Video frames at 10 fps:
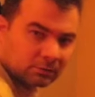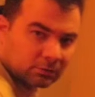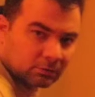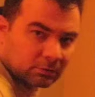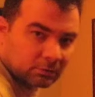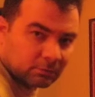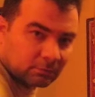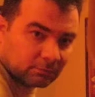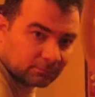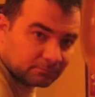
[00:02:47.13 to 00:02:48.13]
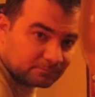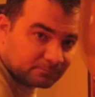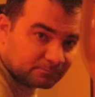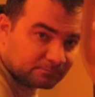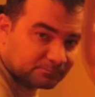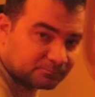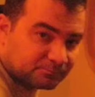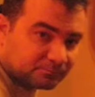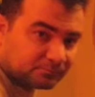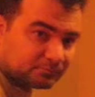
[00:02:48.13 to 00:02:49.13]

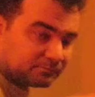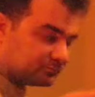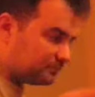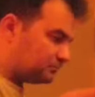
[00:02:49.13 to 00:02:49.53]
Nothing is said.